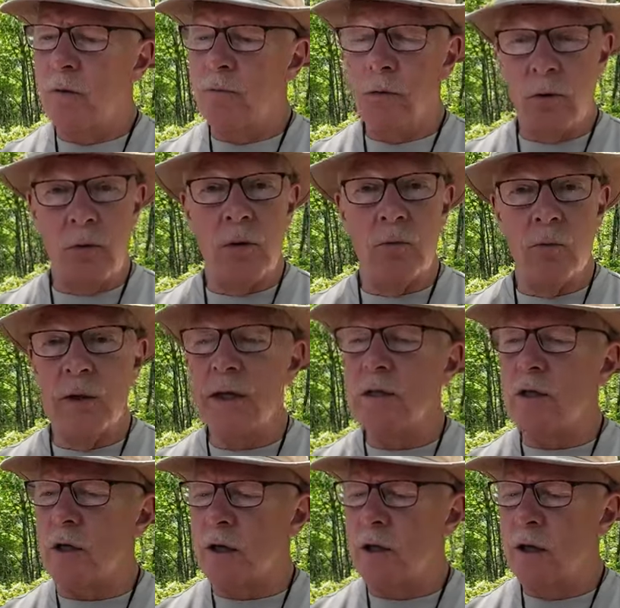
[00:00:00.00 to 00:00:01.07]
For good
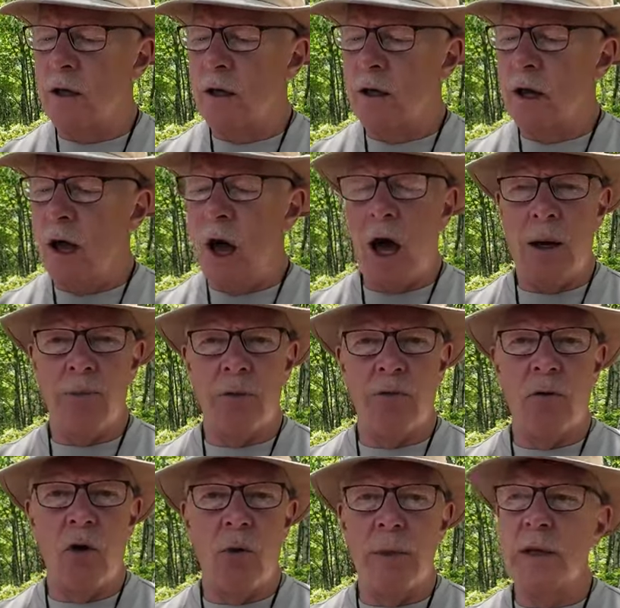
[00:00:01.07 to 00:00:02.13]
reason. High
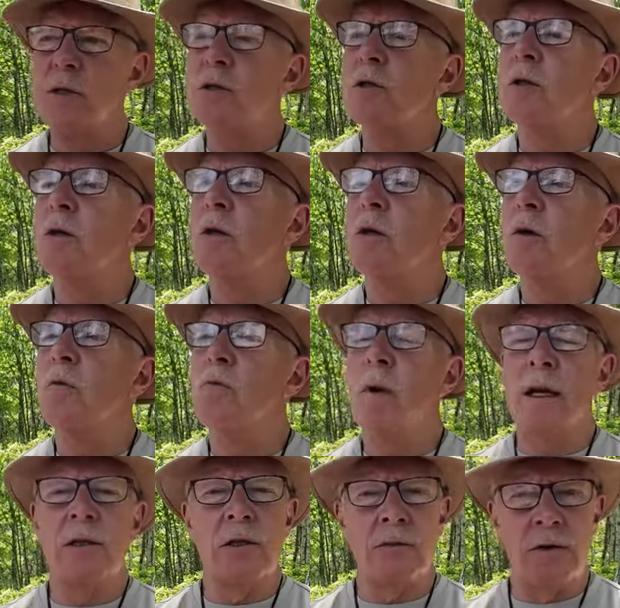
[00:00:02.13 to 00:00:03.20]
performance,
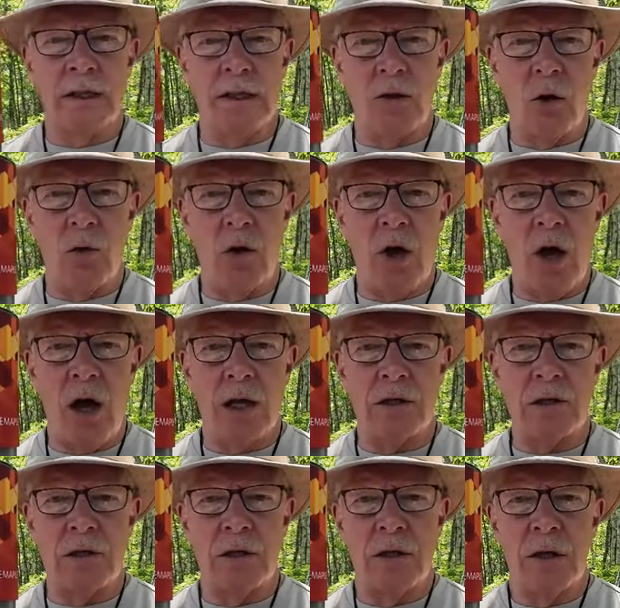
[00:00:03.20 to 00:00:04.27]
relatively low
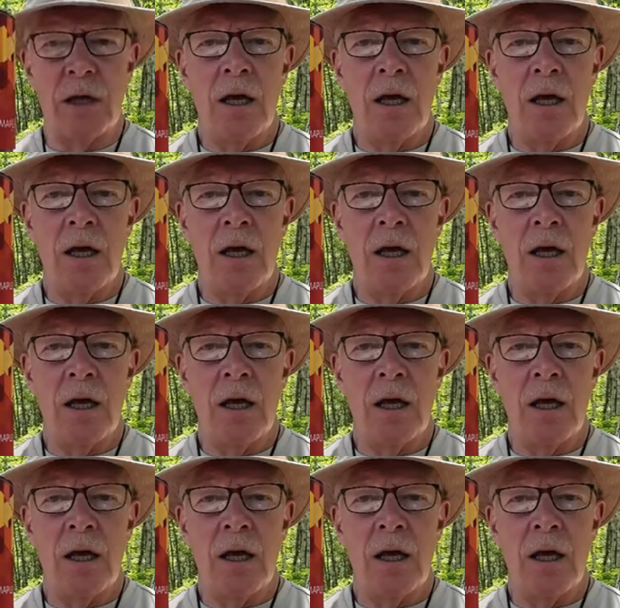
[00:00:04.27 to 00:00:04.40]
cost.